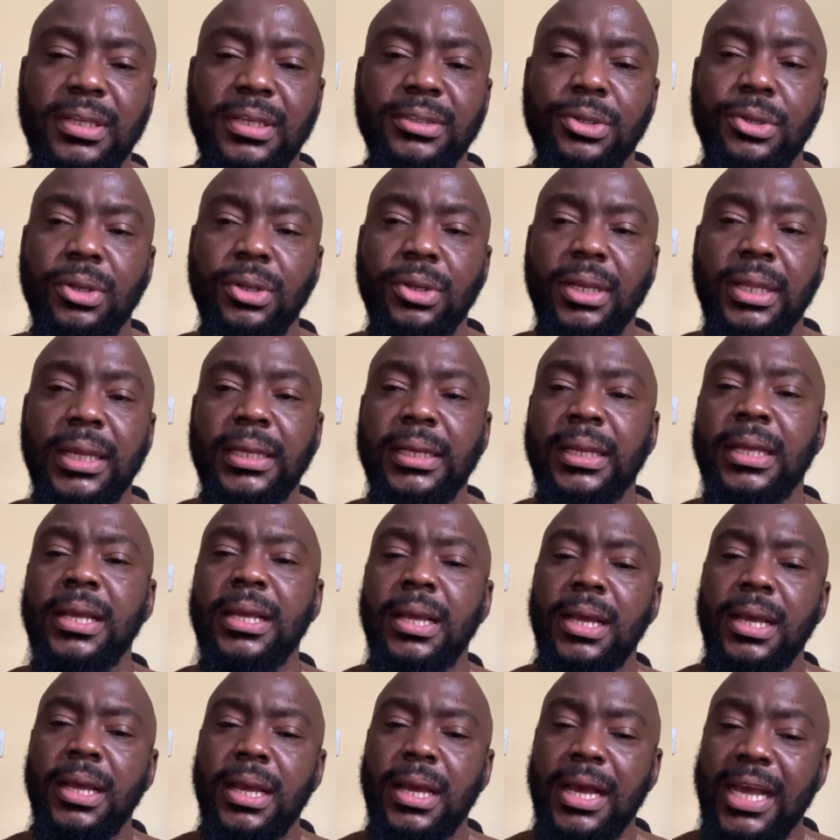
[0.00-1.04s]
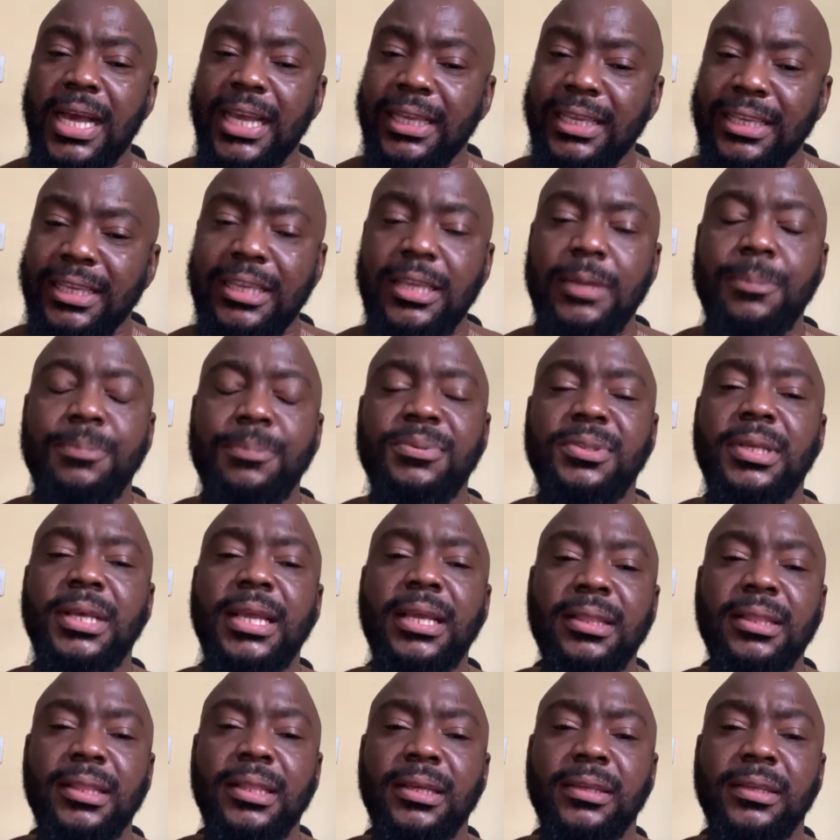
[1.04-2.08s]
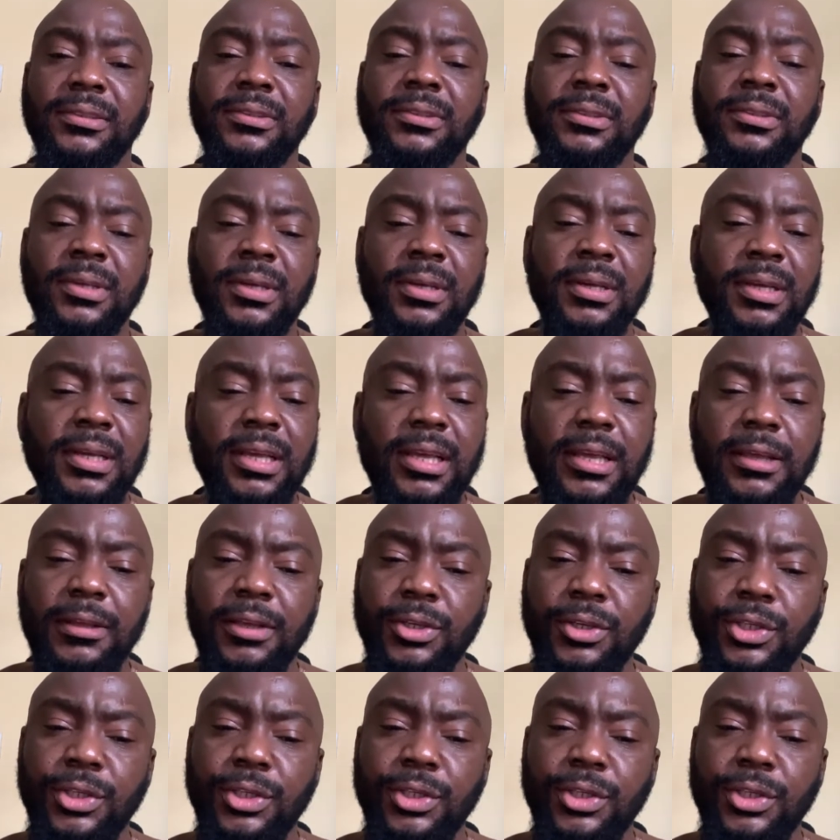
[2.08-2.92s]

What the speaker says: content online. I keep saying this.